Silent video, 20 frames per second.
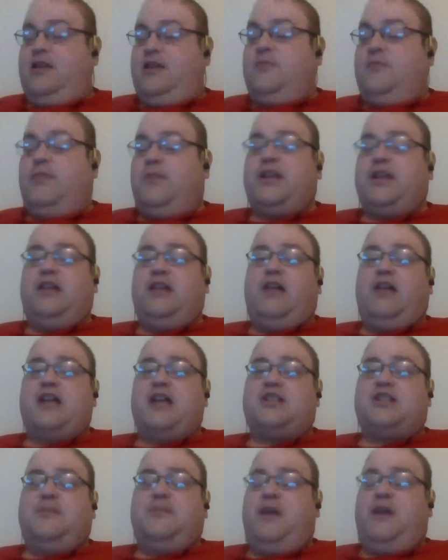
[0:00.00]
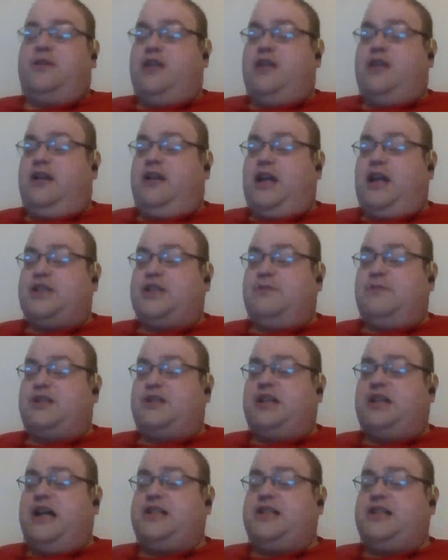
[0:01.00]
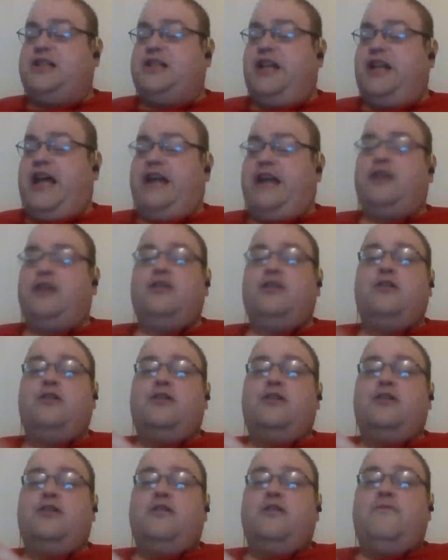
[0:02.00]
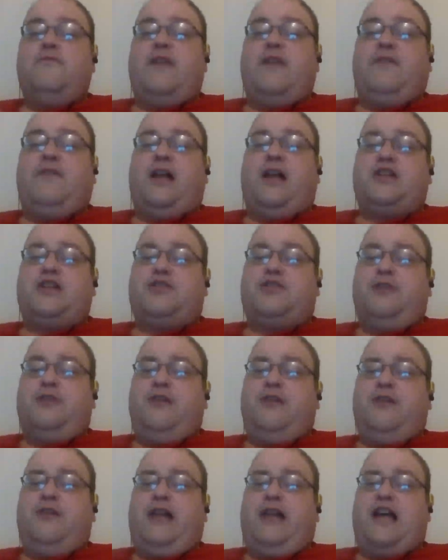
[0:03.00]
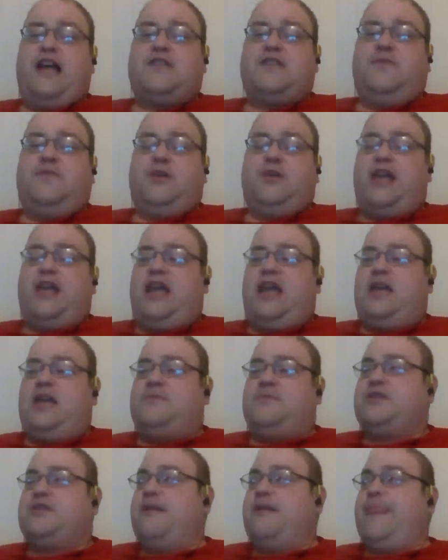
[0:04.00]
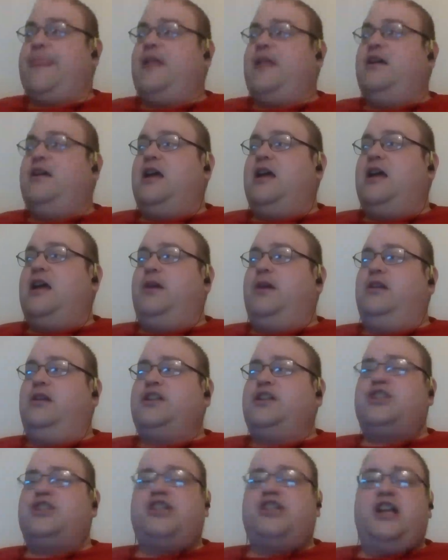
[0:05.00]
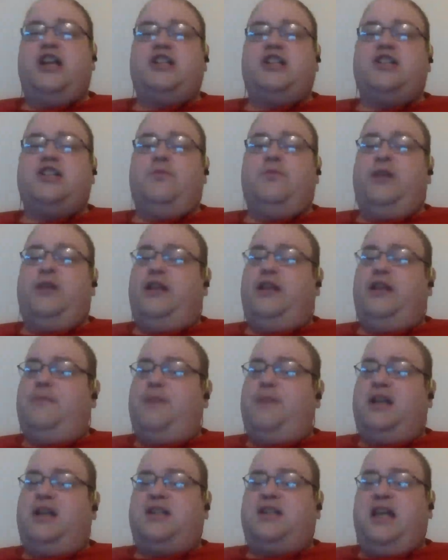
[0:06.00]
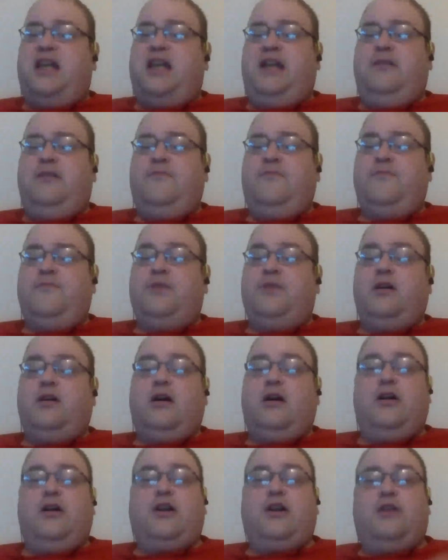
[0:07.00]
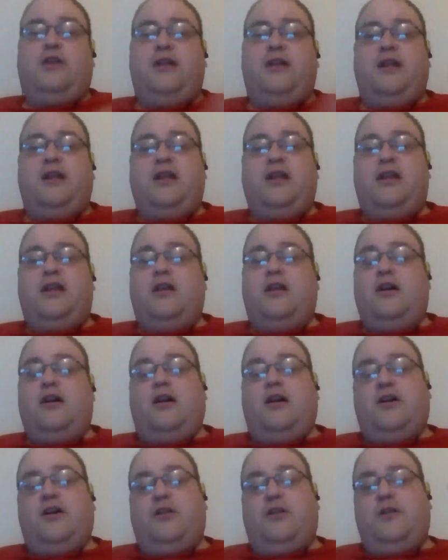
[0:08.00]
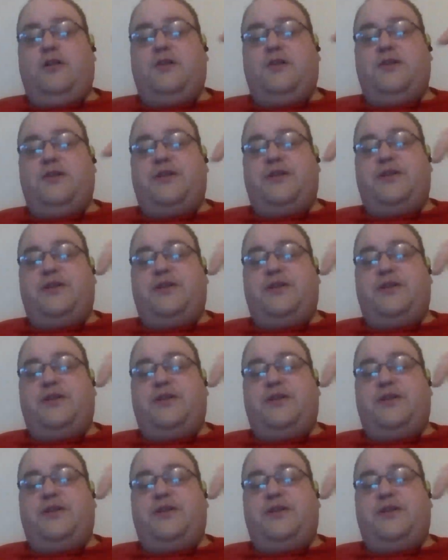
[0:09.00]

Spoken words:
But they lost to Wisconsin tonight. They've lost 3 of their last 4 games. And Maryland's chances of winning the Big Ten are going. And